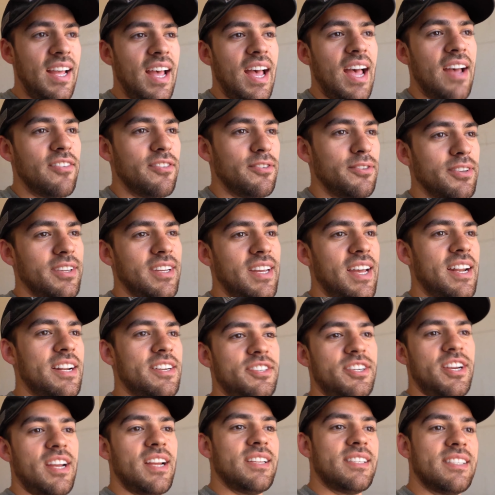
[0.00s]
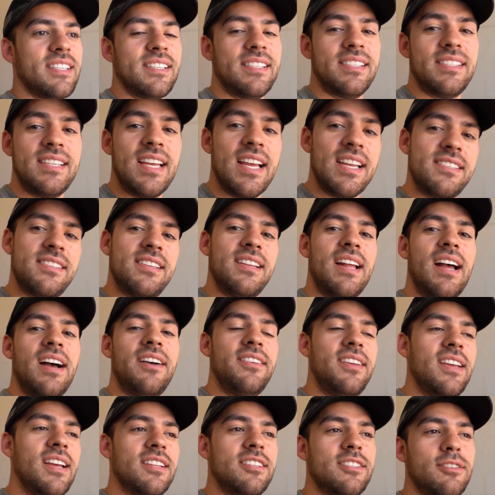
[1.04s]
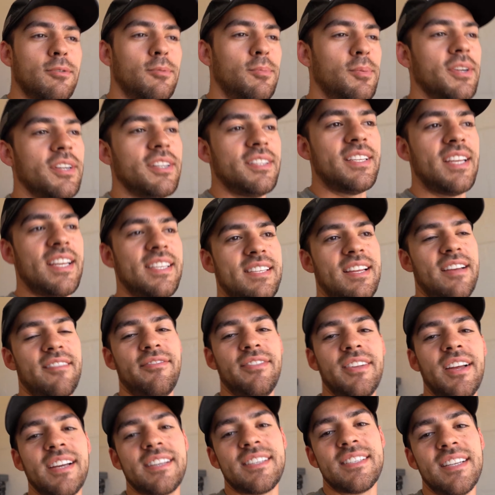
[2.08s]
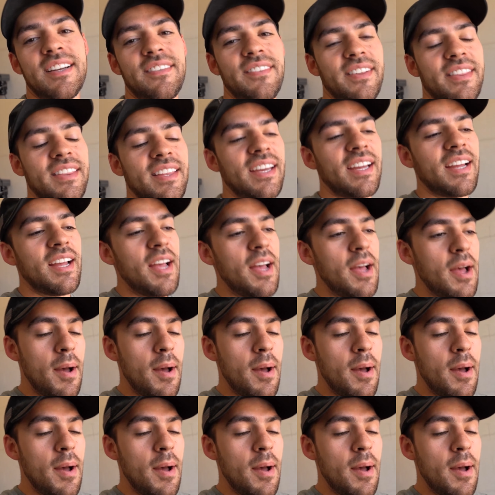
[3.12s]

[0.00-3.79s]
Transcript: Haven't really had a chance to test it out yet, so we'll be able to test that flex and everything.